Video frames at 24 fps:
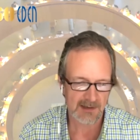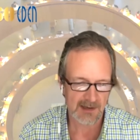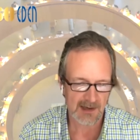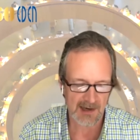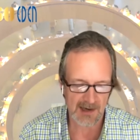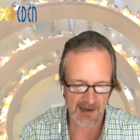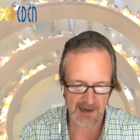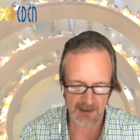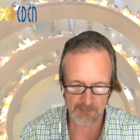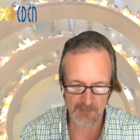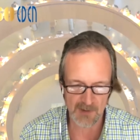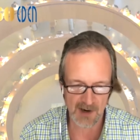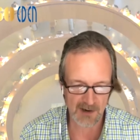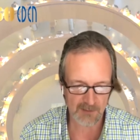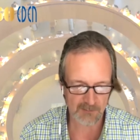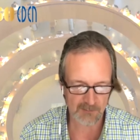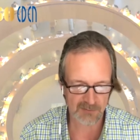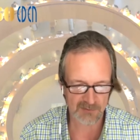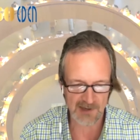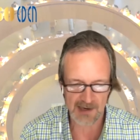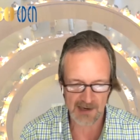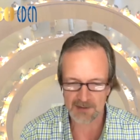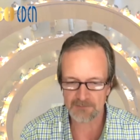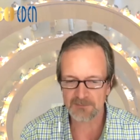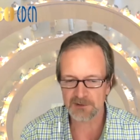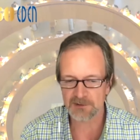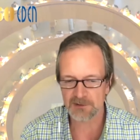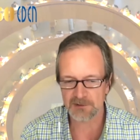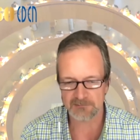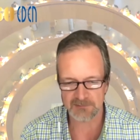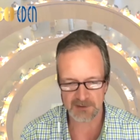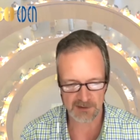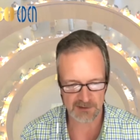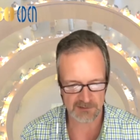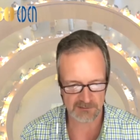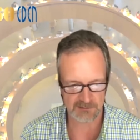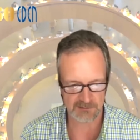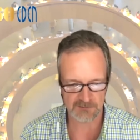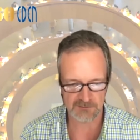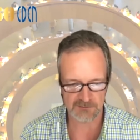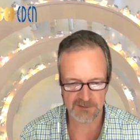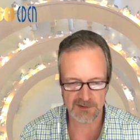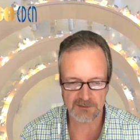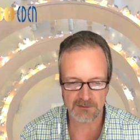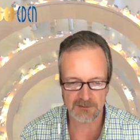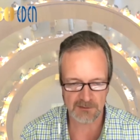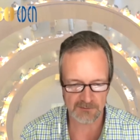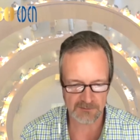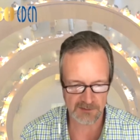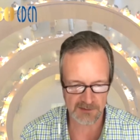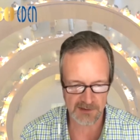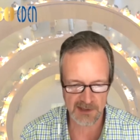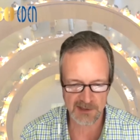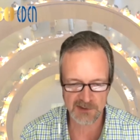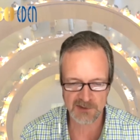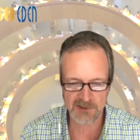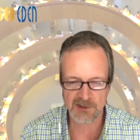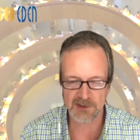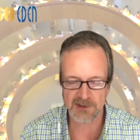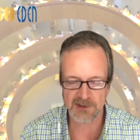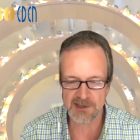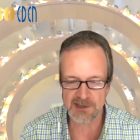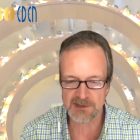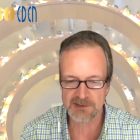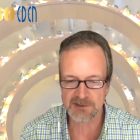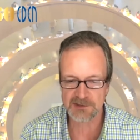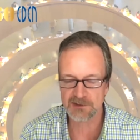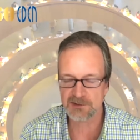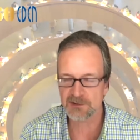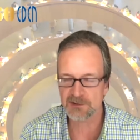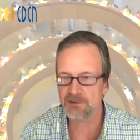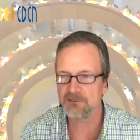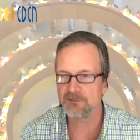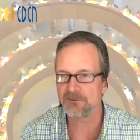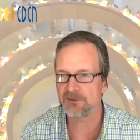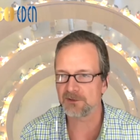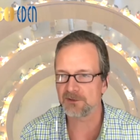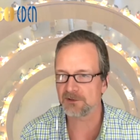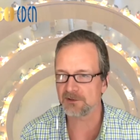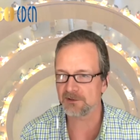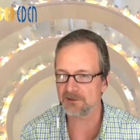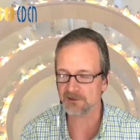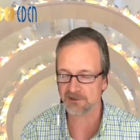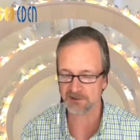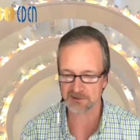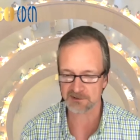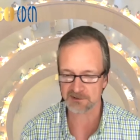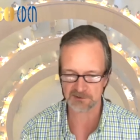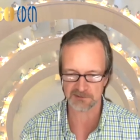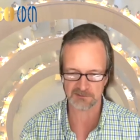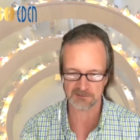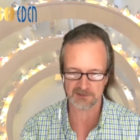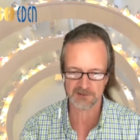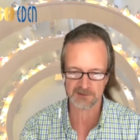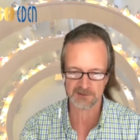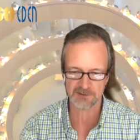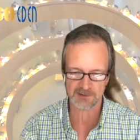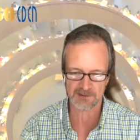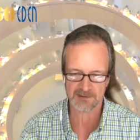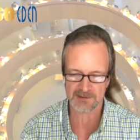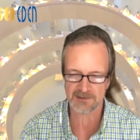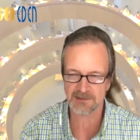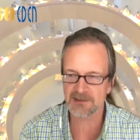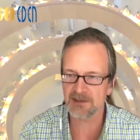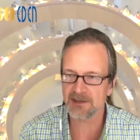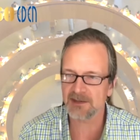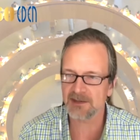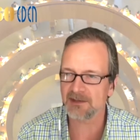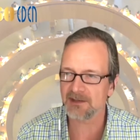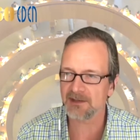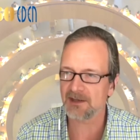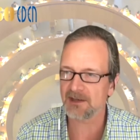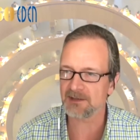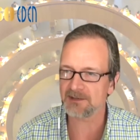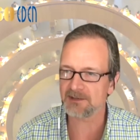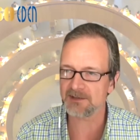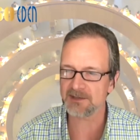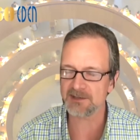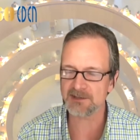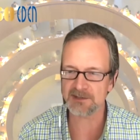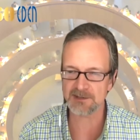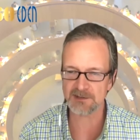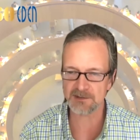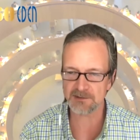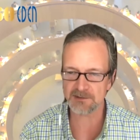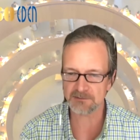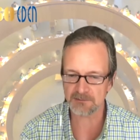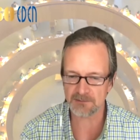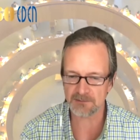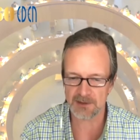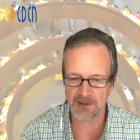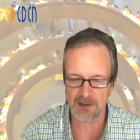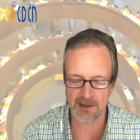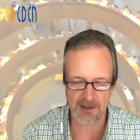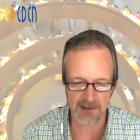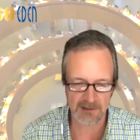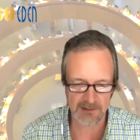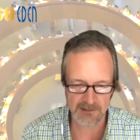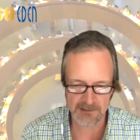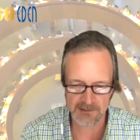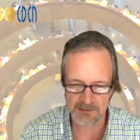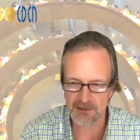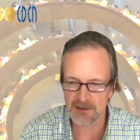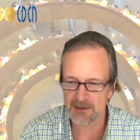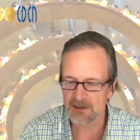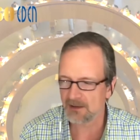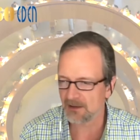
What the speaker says: And Mark Brown, the director of the National Institute for Digital Learning at DCU in Ireland.